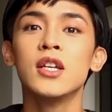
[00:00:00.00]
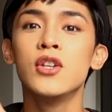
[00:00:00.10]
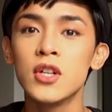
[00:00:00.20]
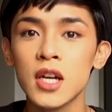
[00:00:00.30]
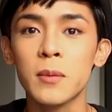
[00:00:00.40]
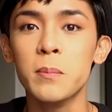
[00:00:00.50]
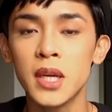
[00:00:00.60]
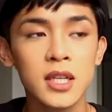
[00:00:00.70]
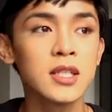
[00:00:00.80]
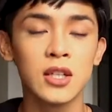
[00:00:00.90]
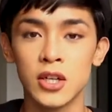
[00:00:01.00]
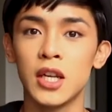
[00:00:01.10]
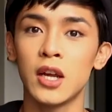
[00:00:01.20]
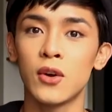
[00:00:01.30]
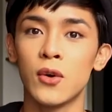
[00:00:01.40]
Yun ang biggest
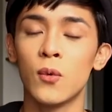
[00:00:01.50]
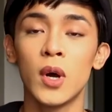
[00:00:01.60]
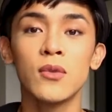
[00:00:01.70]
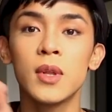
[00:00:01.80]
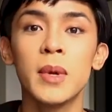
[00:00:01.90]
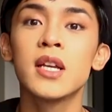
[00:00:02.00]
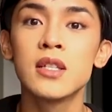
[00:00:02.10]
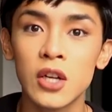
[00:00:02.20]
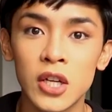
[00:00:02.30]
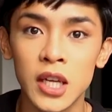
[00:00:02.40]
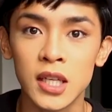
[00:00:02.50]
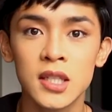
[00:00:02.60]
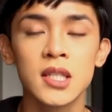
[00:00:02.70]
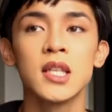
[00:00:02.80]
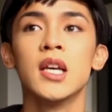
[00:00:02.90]
learning ko. One of the biggest
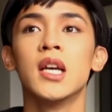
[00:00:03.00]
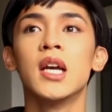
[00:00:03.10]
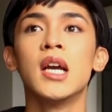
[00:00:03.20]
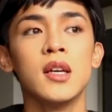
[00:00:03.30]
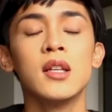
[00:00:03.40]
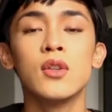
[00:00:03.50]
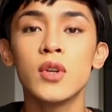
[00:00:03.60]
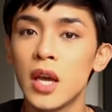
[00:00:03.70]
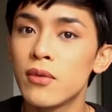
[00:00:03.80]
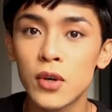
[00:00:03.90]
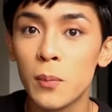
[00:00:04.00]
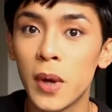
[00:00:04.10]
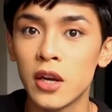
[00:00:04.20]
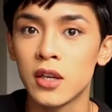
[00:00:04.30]
learnings, don't ever compare